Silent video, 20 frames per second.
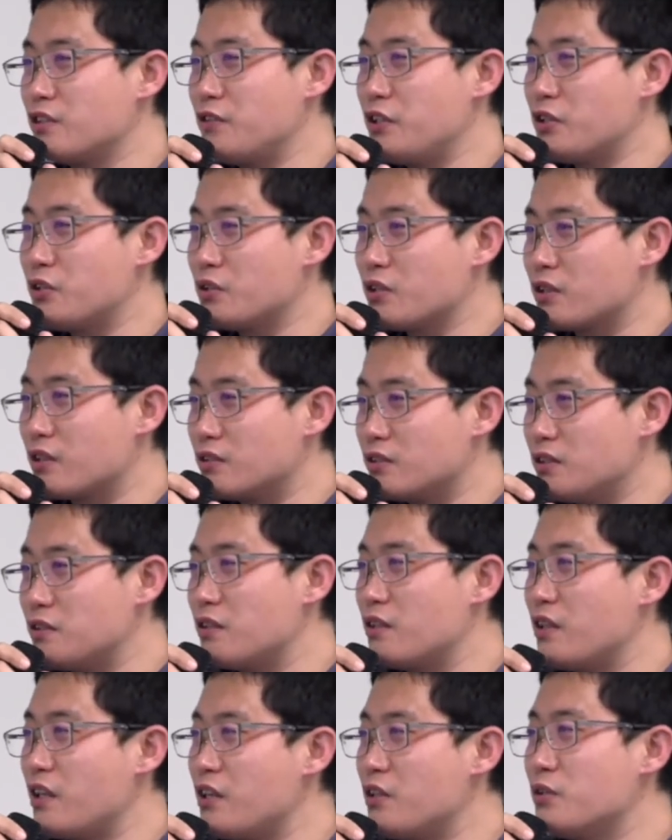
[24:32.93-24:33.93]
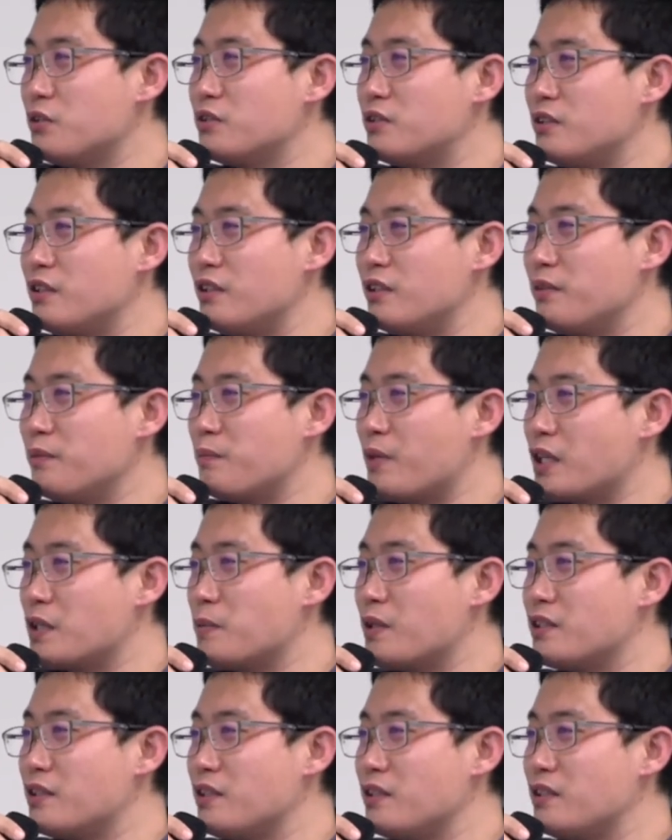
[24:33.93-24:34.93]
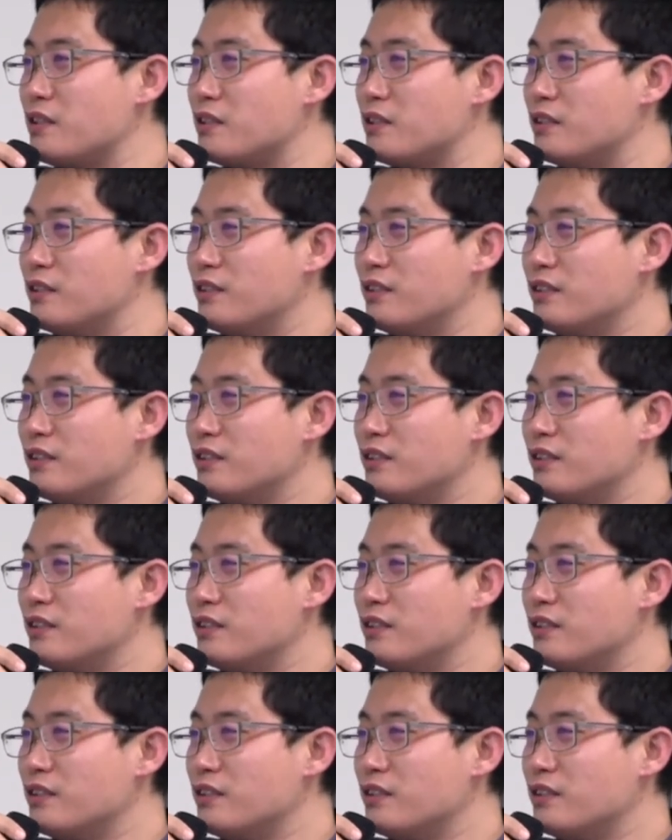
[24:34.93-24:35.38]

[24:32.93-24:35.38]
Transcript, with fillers: We should consider AUC maximization.